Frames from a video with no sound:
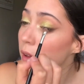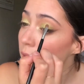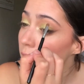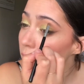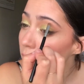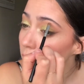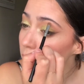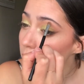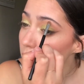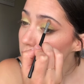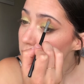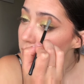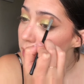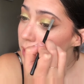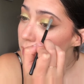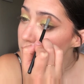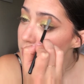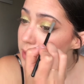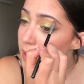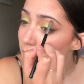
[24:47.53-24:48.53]
And I'll take
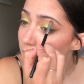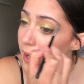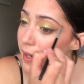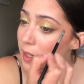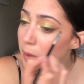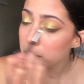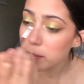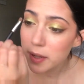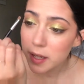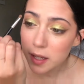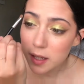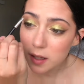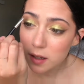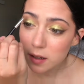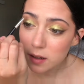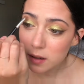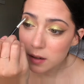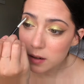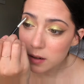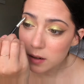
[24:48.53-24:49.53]
a tiny bit
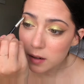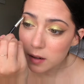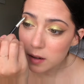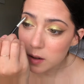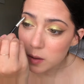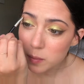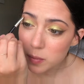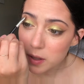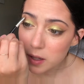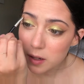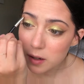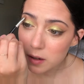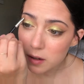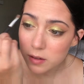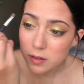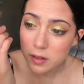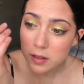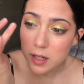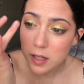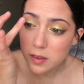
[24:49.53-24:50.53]
up here
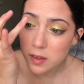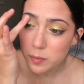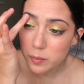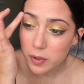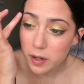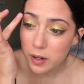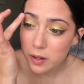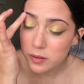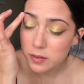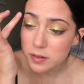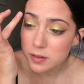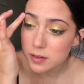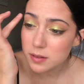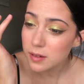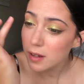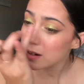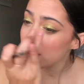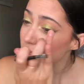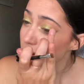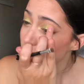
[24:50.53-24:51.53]
underneath the brows.
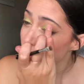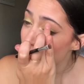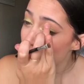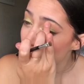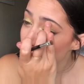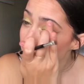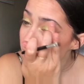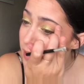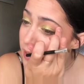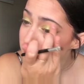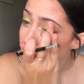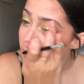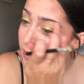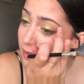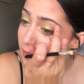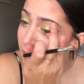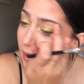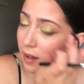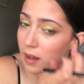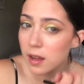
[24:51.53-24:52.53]
Not a lot, because
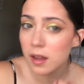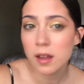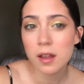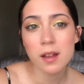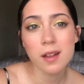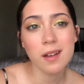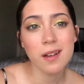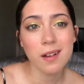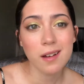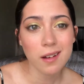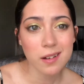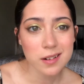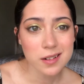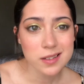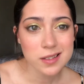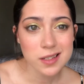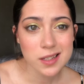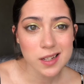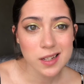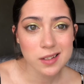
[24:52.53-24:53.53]

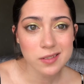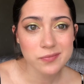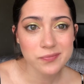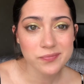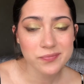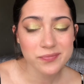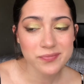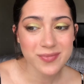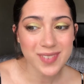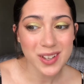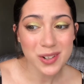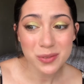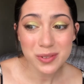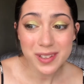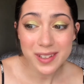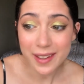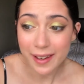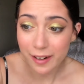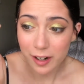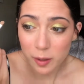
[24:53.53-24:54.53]
honestly, I don't really
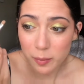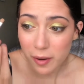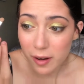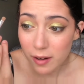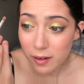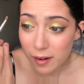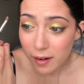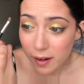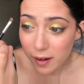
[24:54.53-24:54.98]
care about,